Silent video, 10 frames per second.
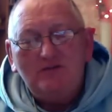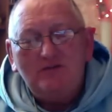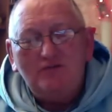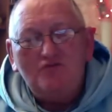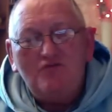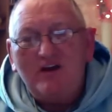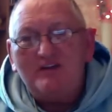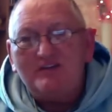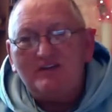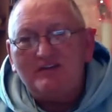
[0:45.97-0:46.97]
who
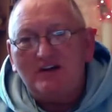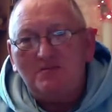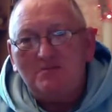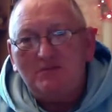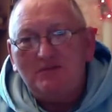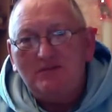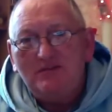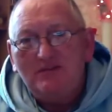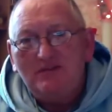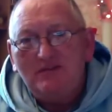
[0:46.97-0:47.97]
raise us up
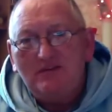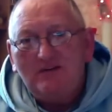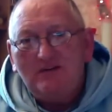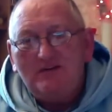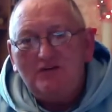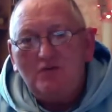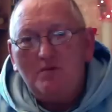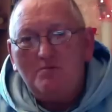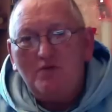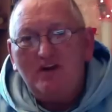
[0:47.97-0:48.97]
to
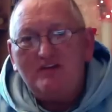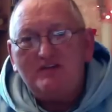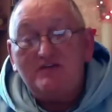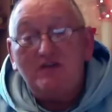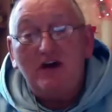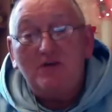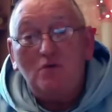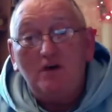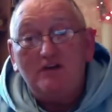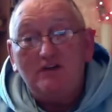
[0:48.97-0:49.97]
embrace divine
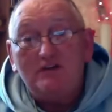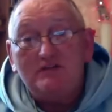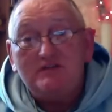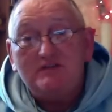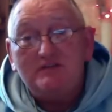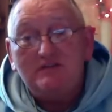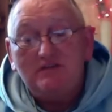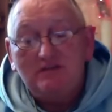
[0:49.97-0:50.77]
oneness.